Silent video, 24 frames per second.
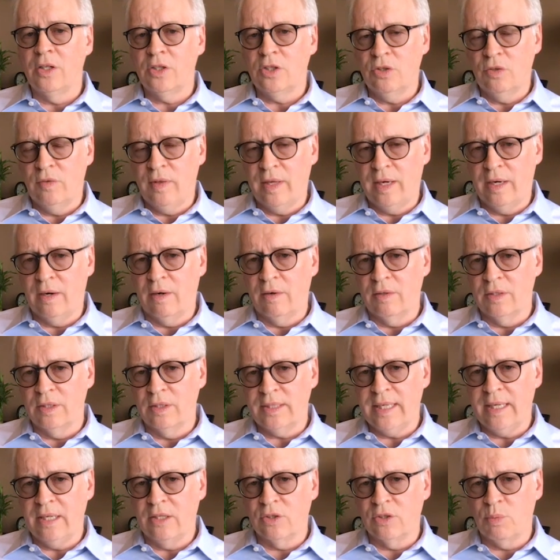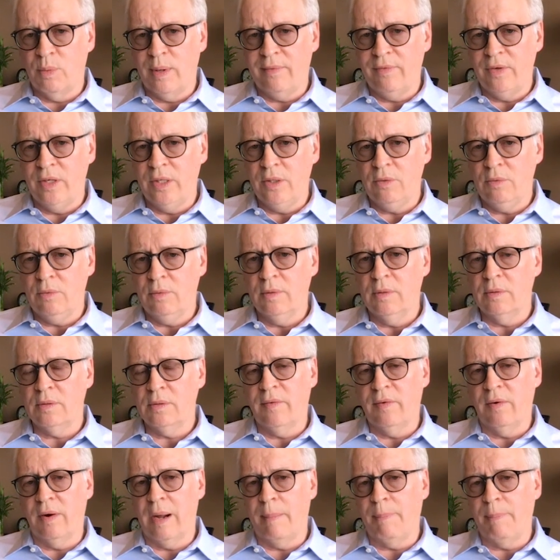to their sales revenue, to
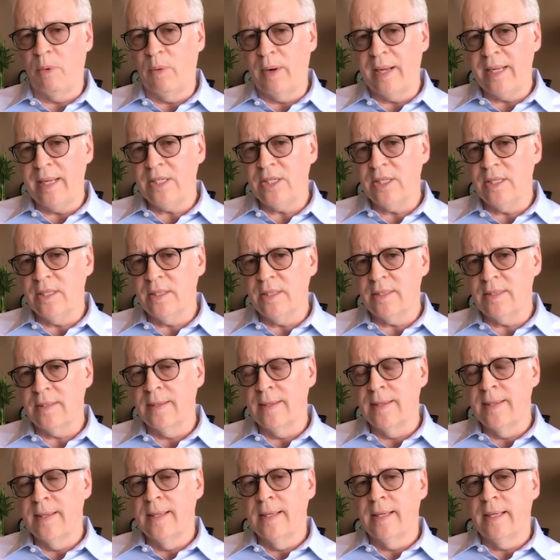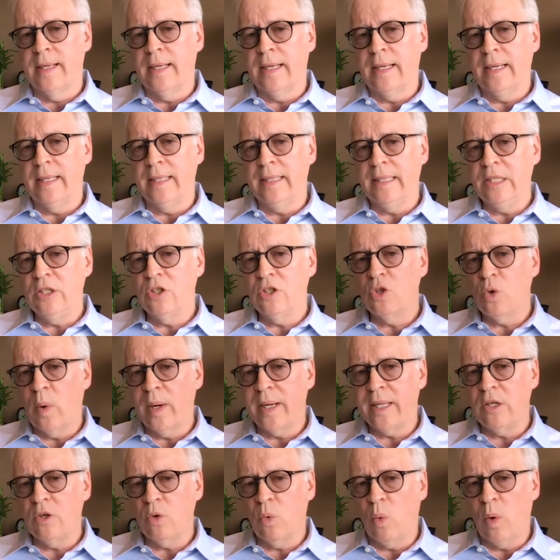their operations in
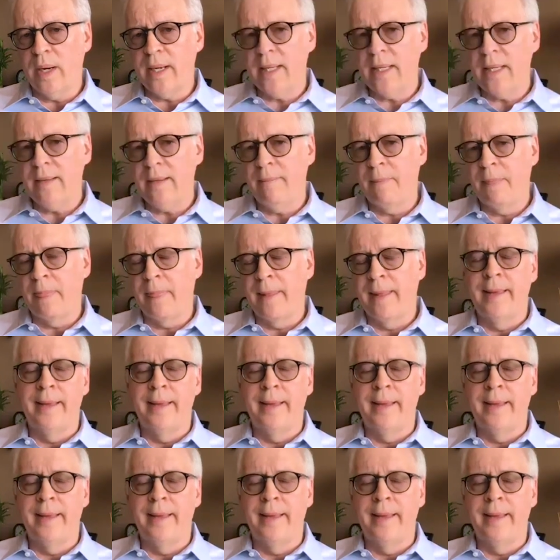2020.